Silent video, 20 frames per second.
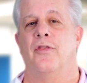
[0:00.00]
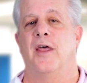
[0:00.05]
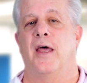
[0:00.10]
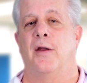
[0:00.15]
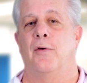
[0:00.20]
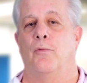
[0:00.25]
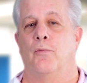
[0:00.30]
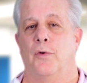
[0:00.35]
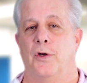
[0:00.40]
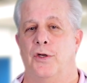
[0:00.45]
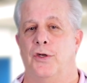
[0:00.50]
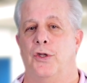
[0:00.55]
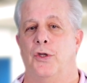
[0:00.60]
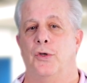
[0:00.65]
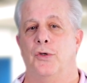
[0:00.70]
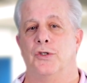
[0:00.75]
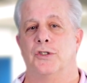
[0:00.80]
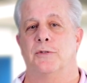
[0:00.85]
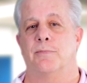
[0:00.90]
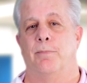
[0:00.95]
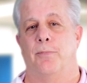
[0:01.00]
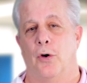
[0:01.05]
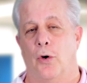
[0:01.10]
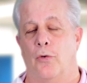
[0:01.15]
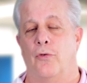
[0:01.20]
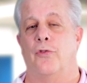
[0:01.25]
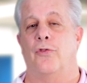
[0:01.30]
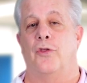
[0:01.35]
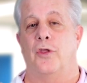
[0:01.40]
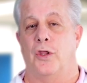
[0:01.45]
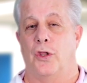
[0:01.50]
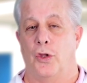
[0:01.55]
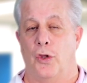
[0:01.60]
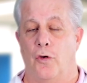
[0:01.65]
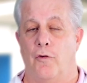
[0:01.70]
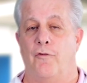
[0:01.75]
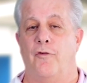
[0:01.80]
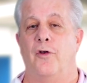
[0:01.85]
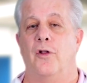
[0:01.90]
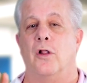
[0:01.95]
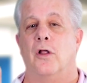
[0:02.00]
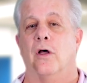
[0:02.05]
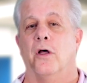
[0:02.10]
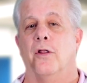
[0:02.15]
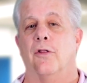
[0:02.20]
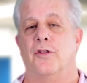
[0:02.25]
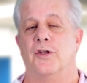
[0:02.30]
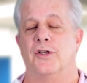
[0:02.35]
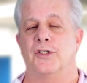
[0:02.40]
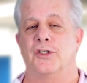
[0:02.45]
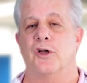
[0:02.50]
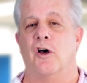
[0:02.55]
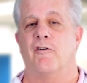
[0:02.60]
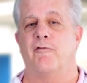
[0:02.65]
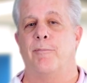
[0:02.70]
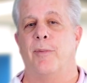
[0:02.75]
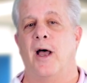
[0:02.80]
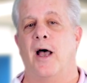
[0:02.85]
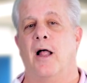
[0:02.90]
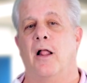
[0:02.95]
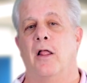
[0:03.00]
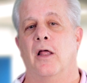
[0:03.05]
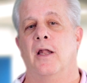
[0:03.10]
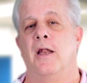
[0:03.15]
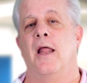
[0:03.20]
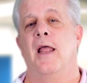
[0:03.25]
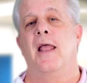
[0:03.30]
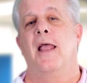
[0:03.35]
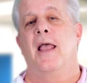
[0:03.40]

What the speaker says: that reduce both the uvula, the soft palate,